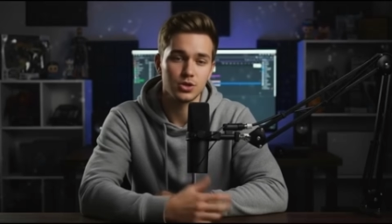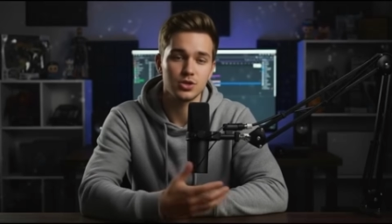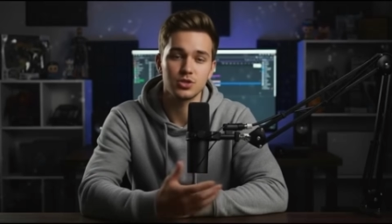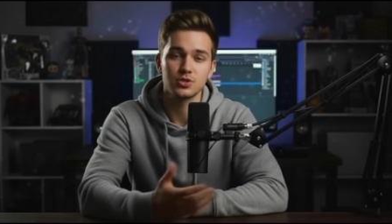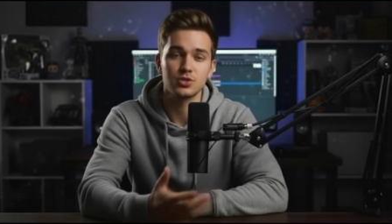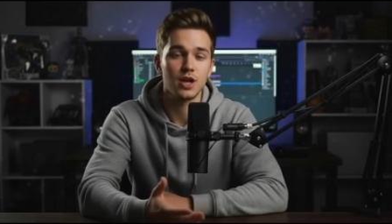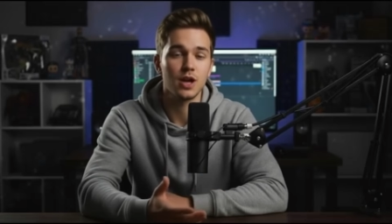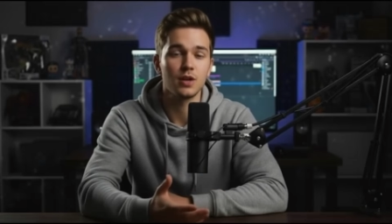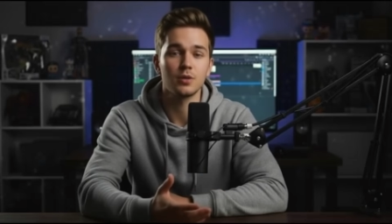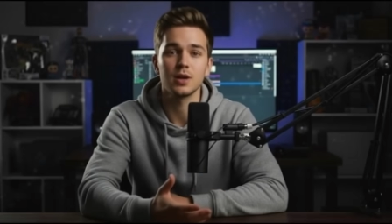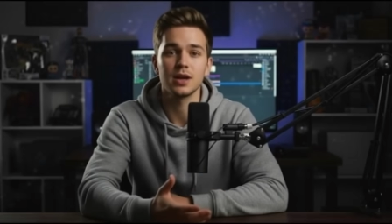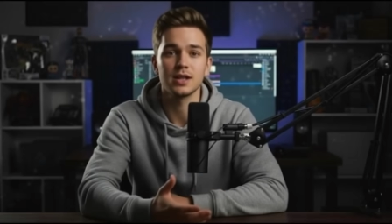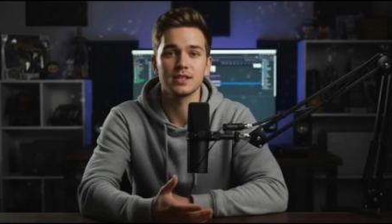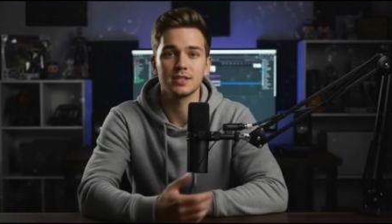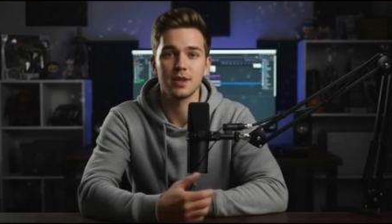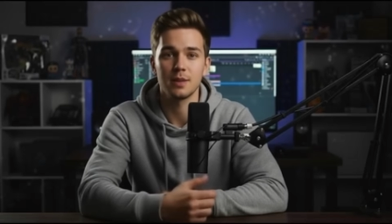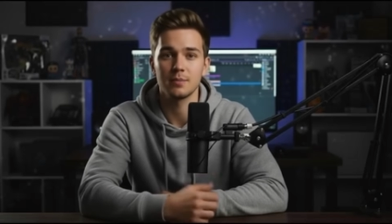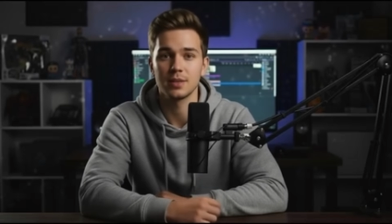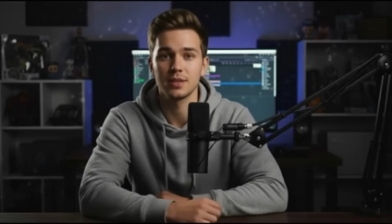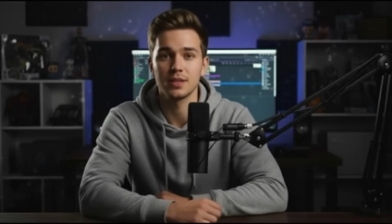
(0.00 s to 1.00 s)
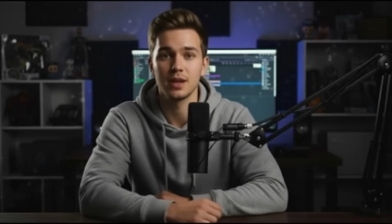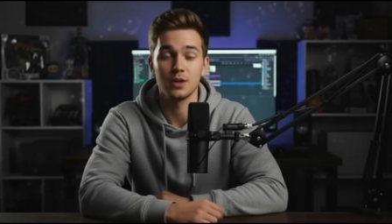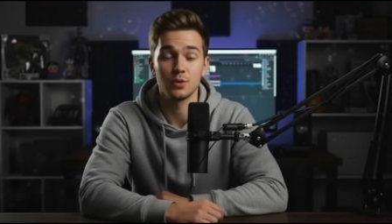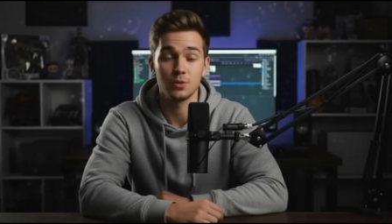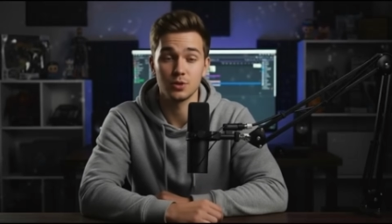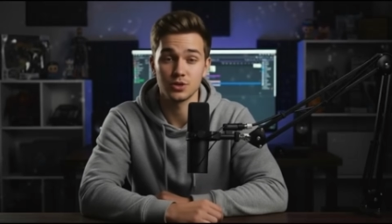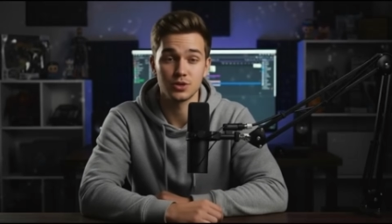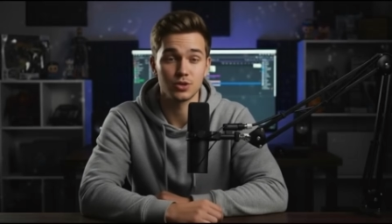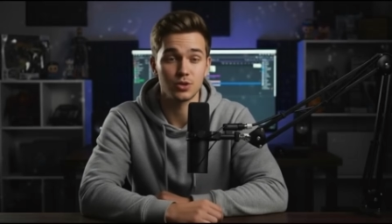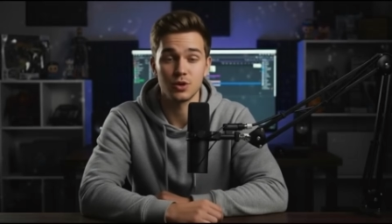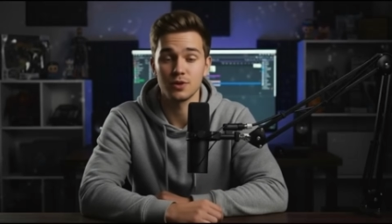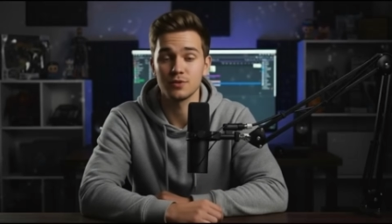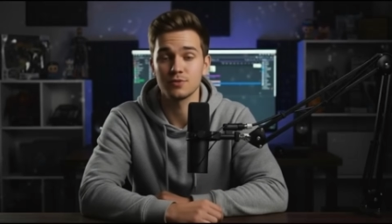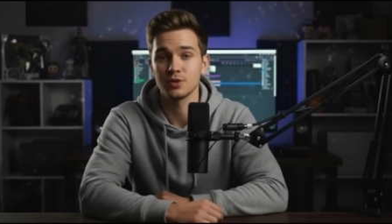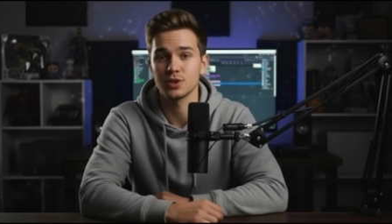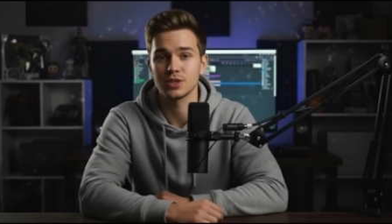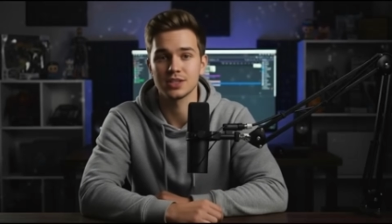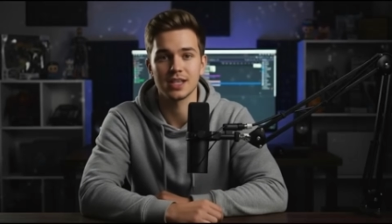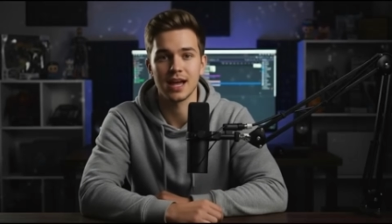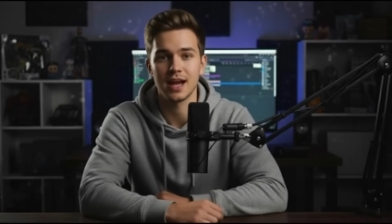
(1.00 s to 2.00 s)
just generates something that looks good
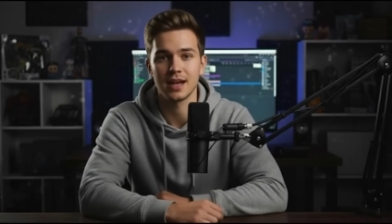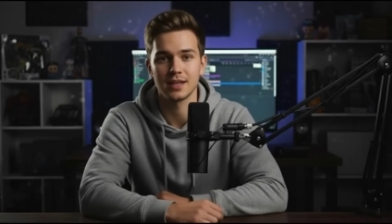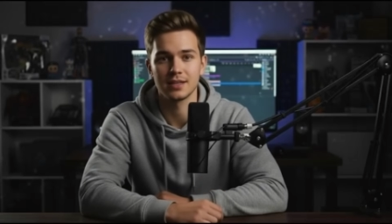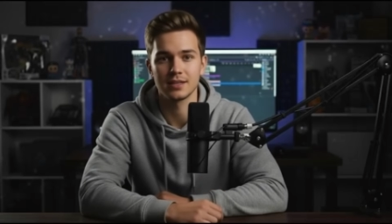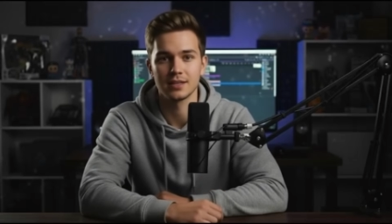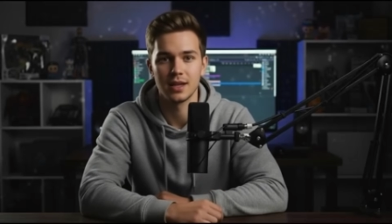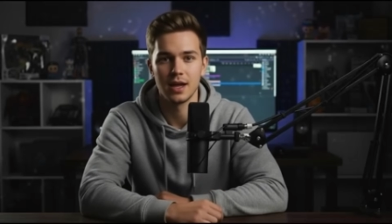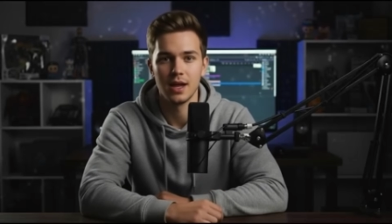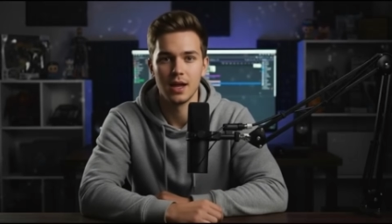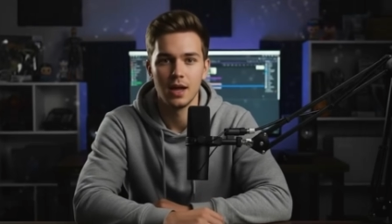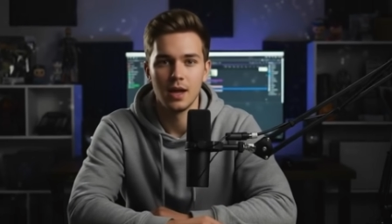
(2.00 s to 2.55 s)
for a second.